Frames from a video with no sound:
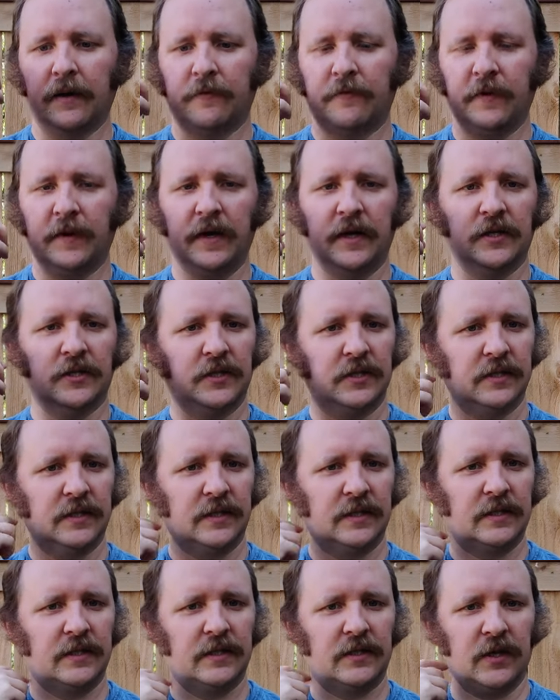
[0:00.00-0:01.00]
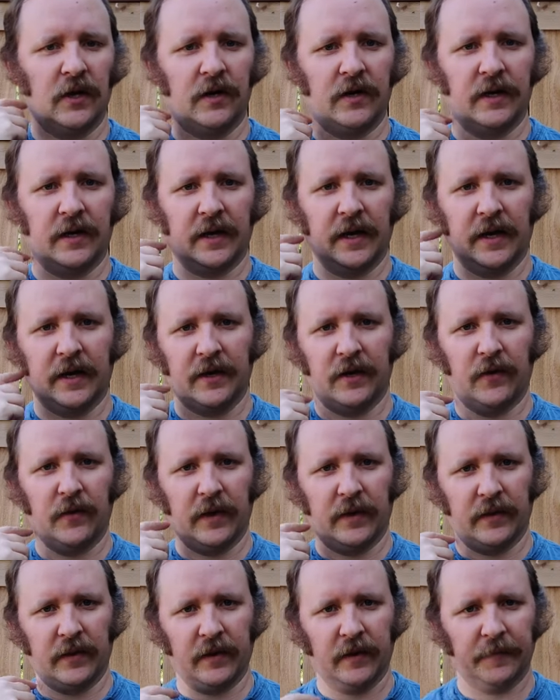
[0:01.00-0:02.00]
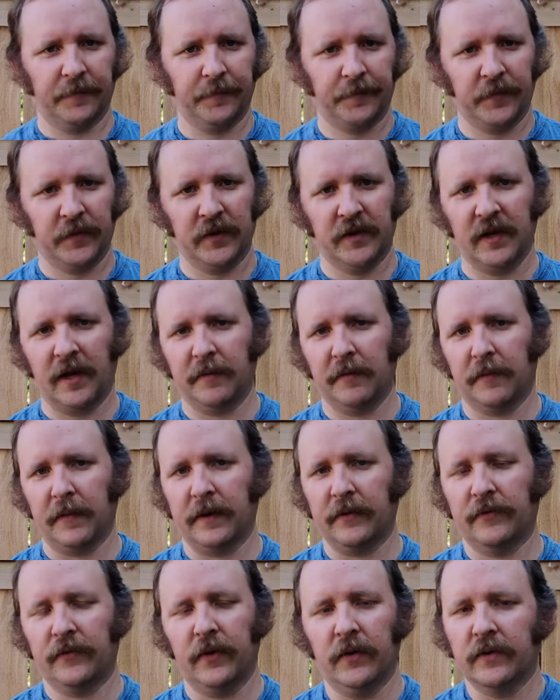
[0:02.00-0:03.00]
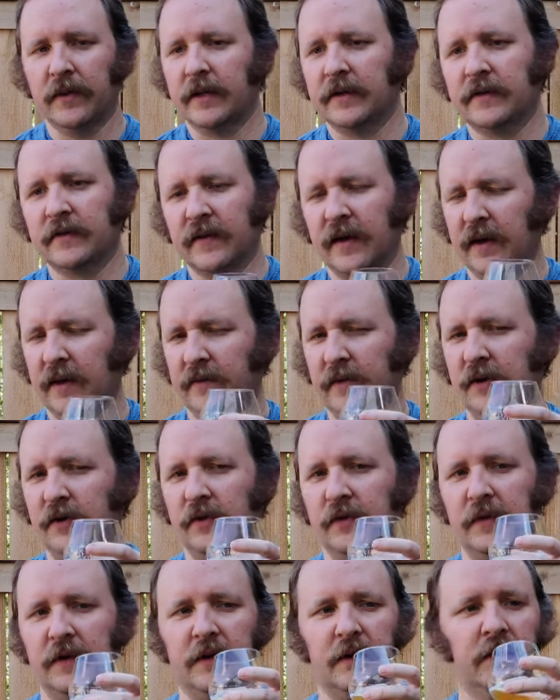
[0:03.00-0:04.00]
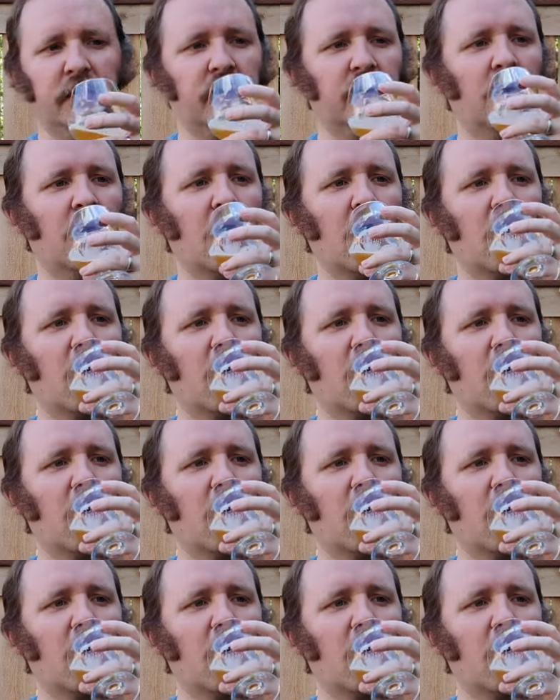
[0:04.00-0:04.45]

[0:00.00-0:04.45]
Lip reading: finish is starting to kind of go down the top of my throat. That's kind of interesting too.